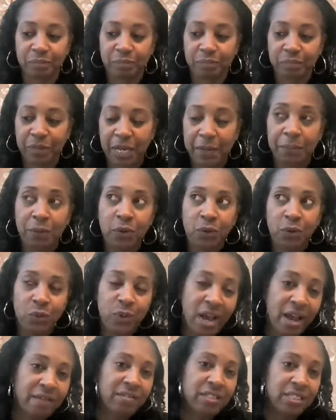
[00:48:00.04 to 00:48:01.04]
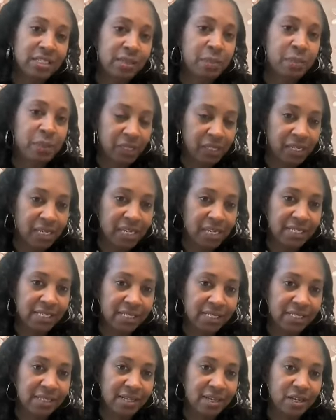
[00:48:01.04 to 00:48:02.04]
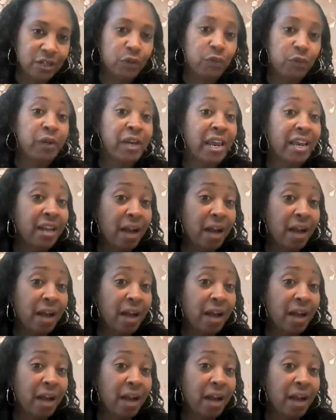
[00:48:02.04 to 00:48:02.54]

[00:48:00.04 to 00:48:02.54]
people who have disabilities create